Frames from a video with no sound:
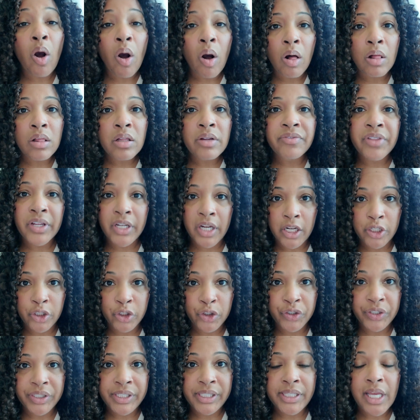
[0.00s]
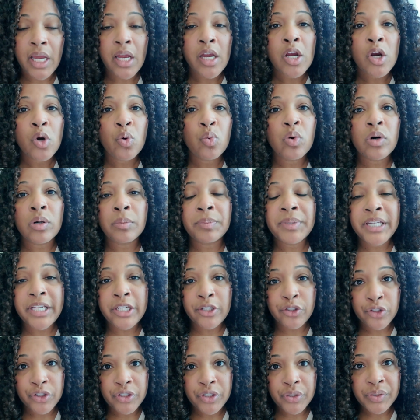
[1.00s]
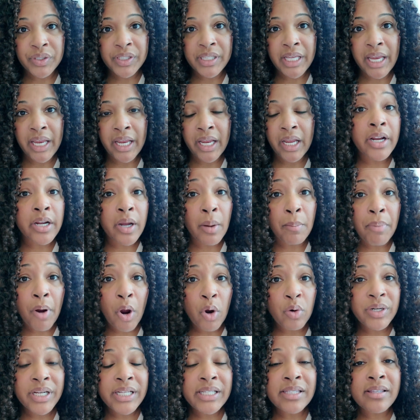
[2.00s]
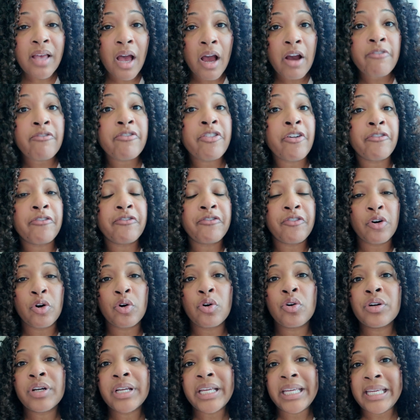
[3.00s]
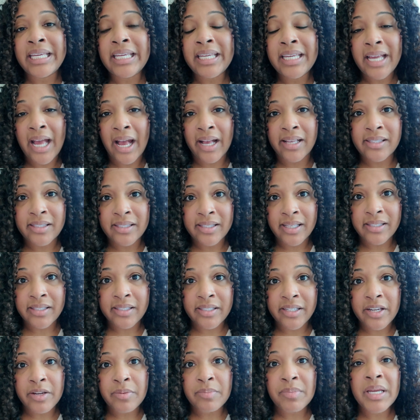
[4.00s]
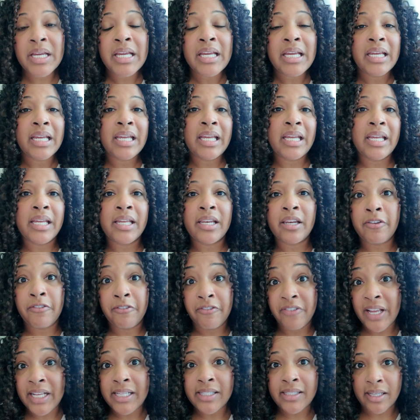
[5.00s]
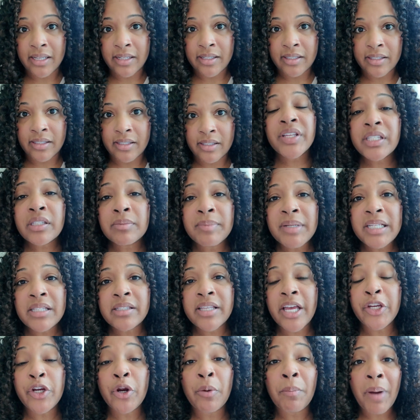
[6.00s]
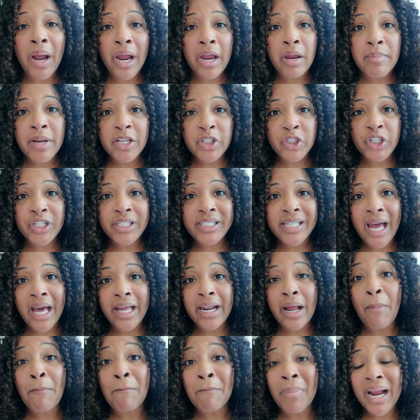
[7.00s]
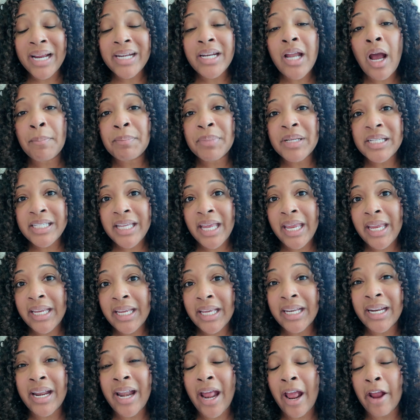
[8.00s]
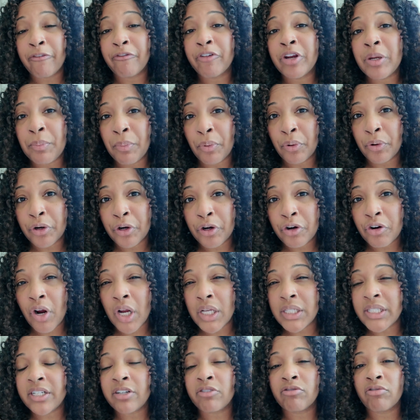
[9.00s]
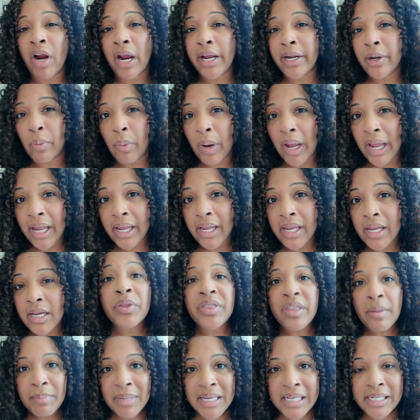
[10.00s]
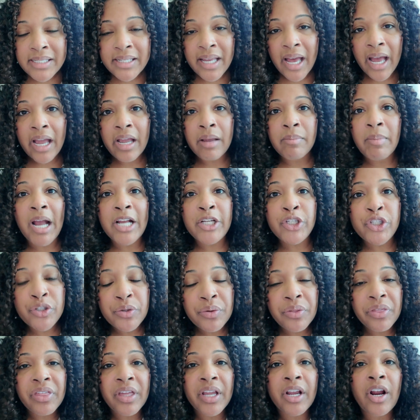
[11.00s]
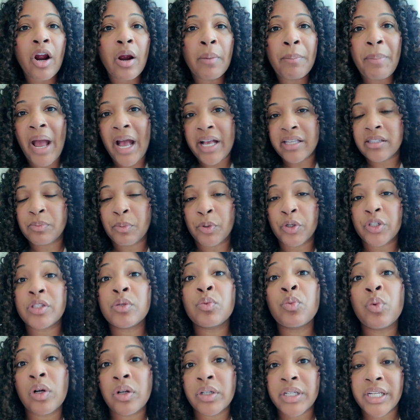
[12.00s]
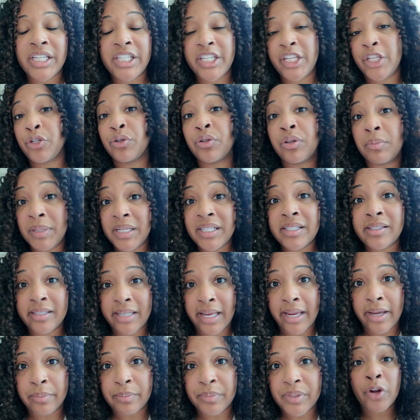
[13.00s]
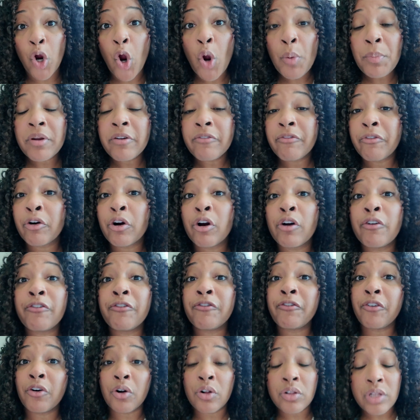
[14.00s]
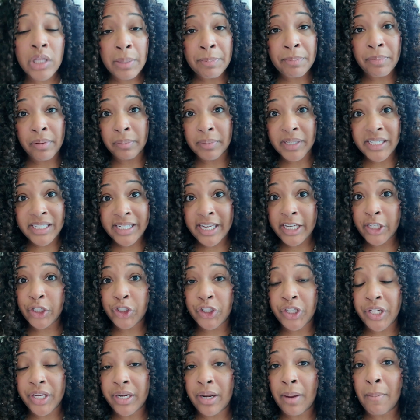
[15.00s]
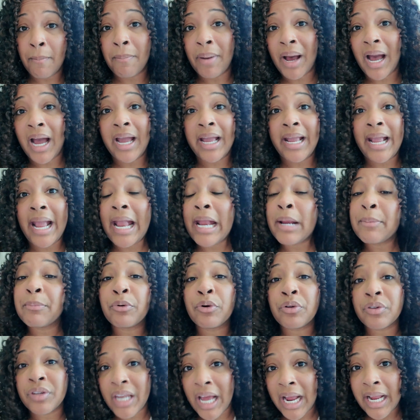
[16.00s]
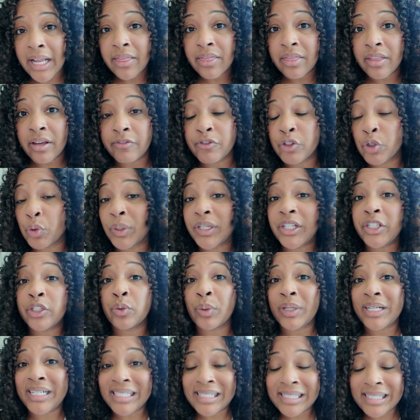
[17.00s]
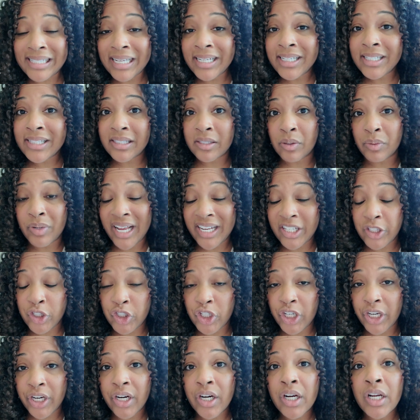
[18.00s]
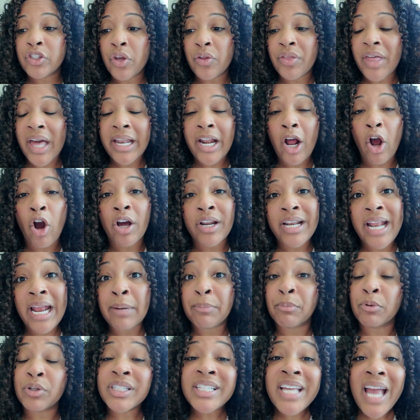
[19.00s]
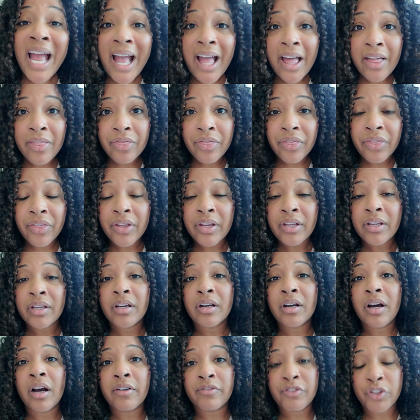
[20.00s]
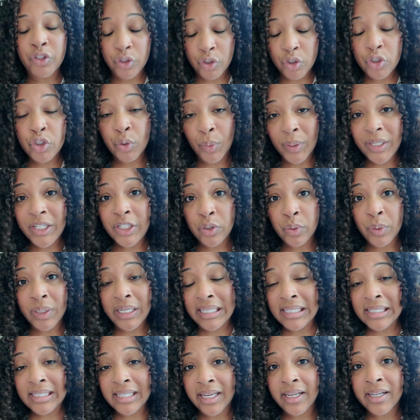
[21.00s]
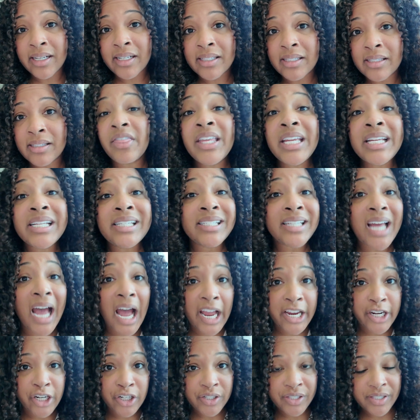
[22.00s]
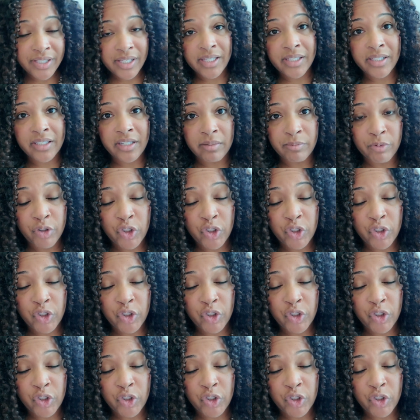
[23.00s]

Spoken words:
all of the countries will be introducing the components of the full EES system in phases. This means that your biometric data might not be taken at every border crossing right away. In the meantime, I do think our passports will continue to be stamped. They're hoping for a full implementation by April 9th of 2026, so next year, so that on April 10th of 2026, the entire system